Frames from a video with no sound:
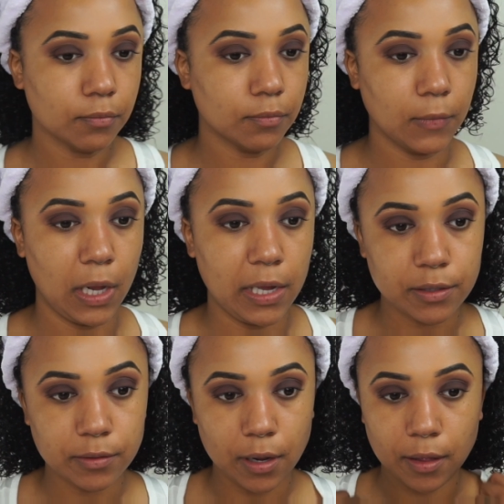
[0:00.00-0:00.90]
Okay,
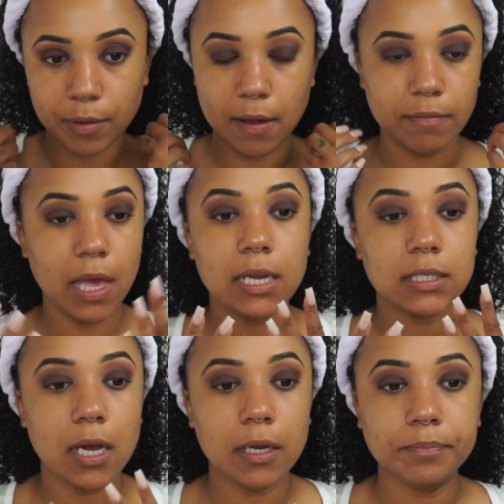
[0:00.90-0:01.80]
so now that we have that
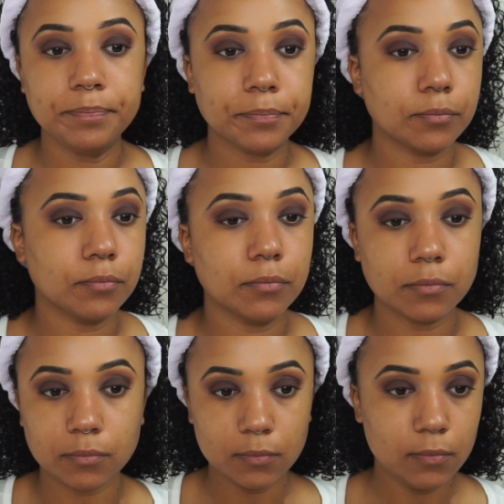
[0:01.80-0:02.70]
done,
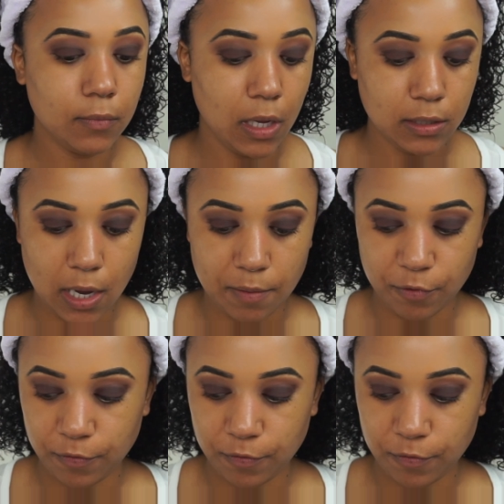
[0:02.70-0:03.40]
time for